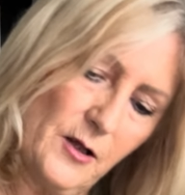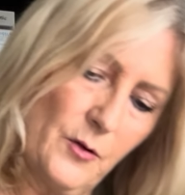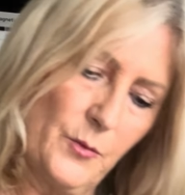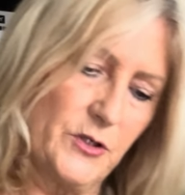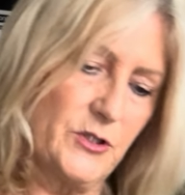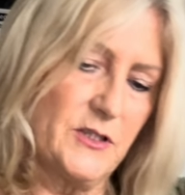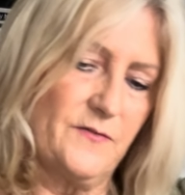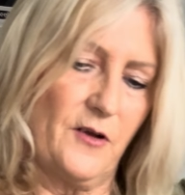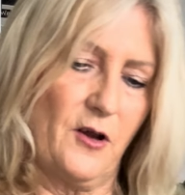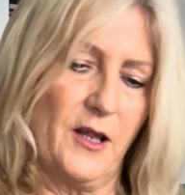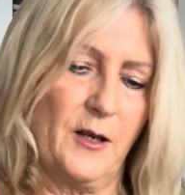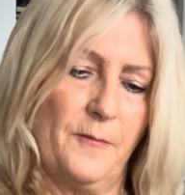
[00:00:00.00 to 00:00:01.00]
which is
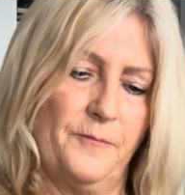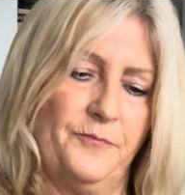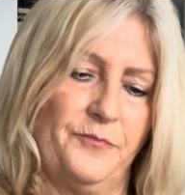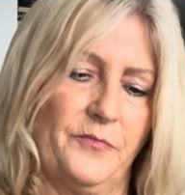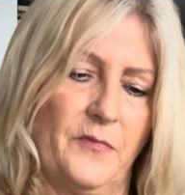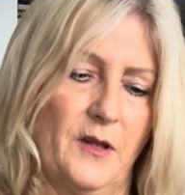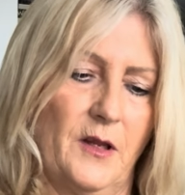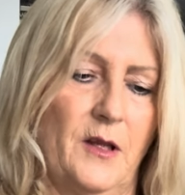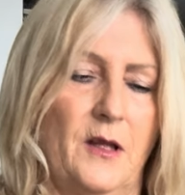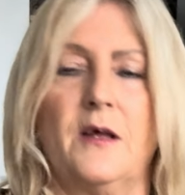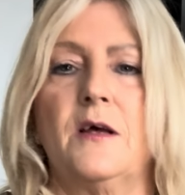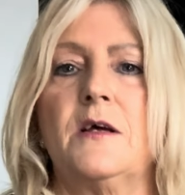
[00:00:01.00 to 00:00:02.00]
fine.
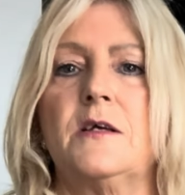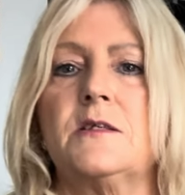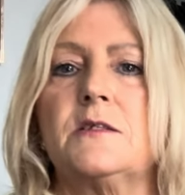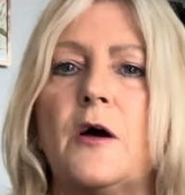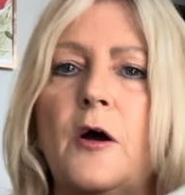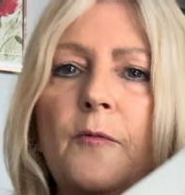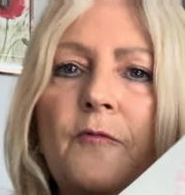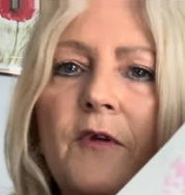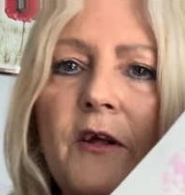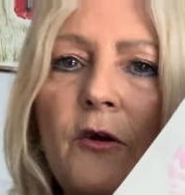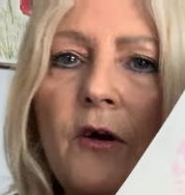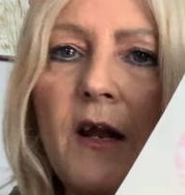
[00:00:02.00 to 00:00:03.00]
So hopefully
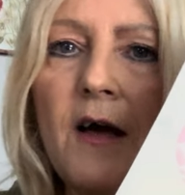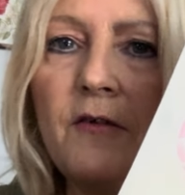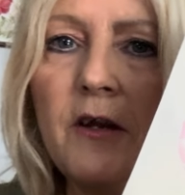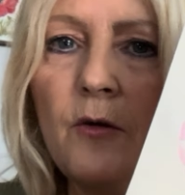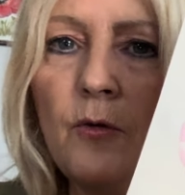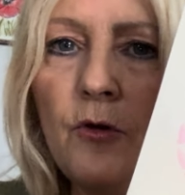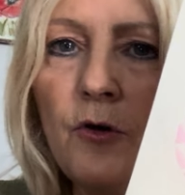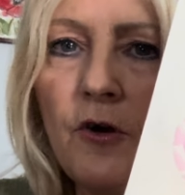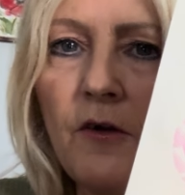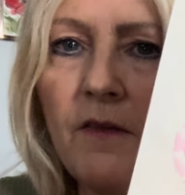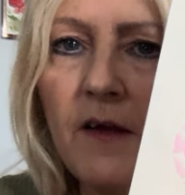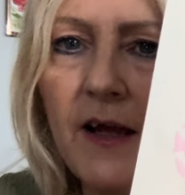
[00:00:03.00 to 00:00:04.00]
you can have a little look
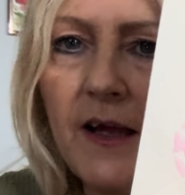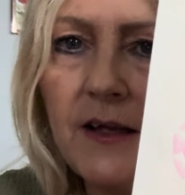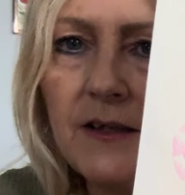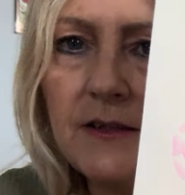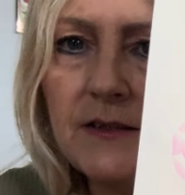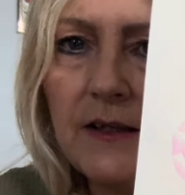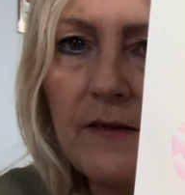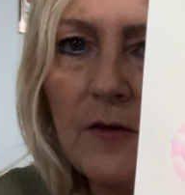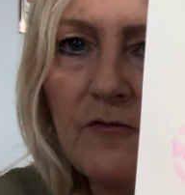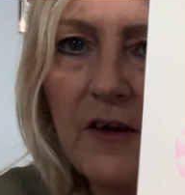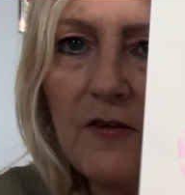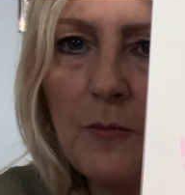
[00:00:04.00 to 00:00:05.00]
on that. See the
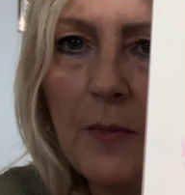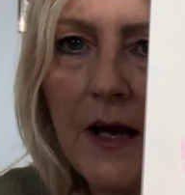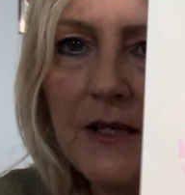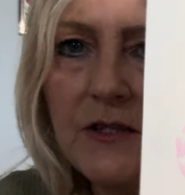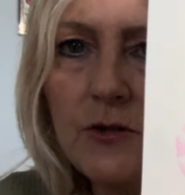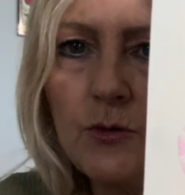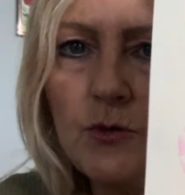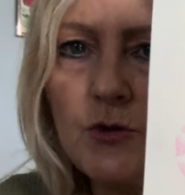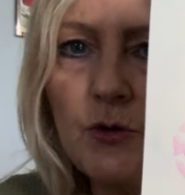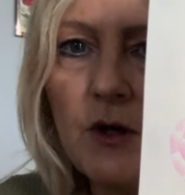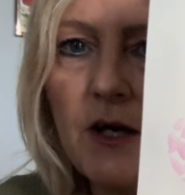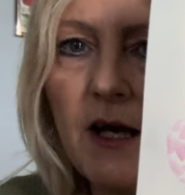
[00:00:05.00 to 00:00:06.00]
very pastel
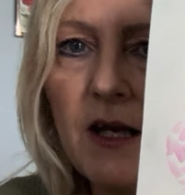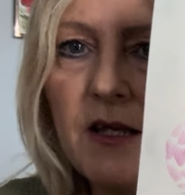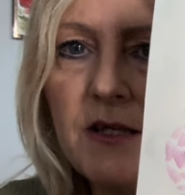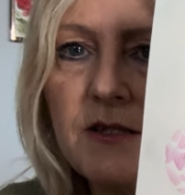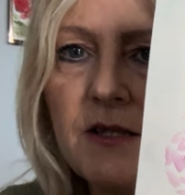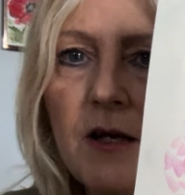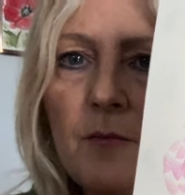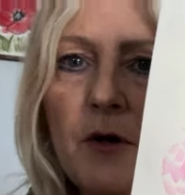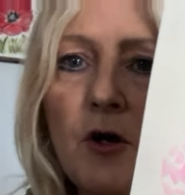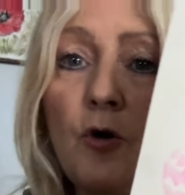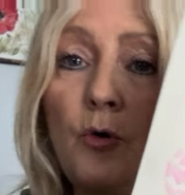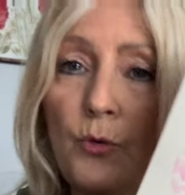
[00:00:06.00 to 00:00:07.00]
sort of colours, but
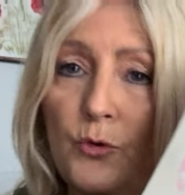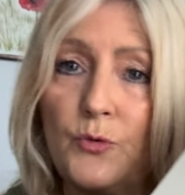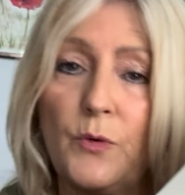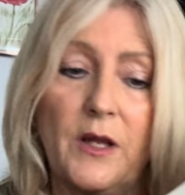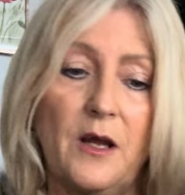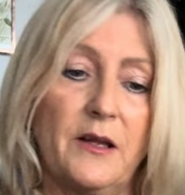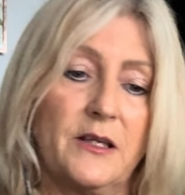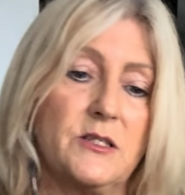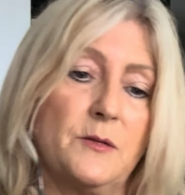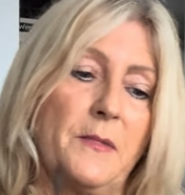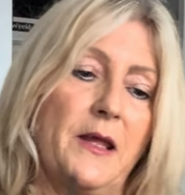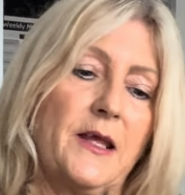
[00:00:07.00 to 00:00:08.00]
of course we're going to
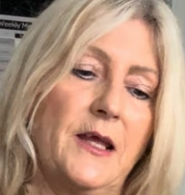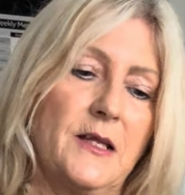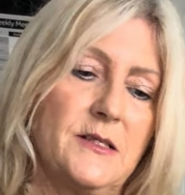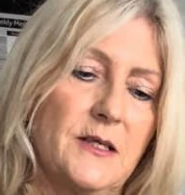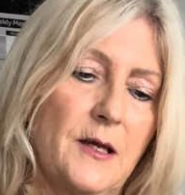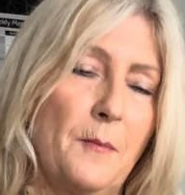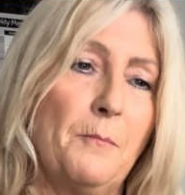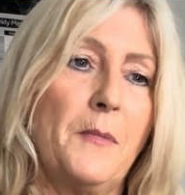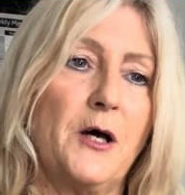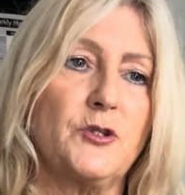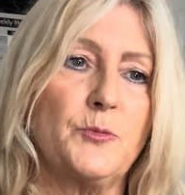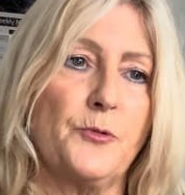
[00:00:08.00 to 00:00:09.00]
make it
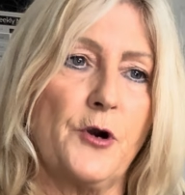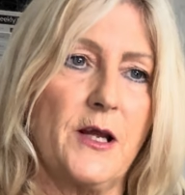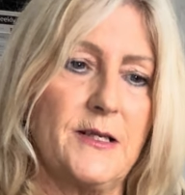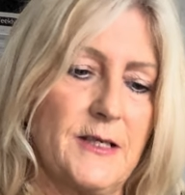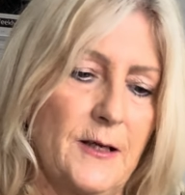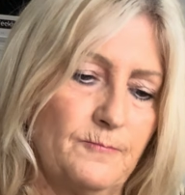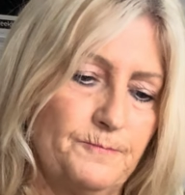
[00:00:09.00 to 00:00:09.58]
much brighter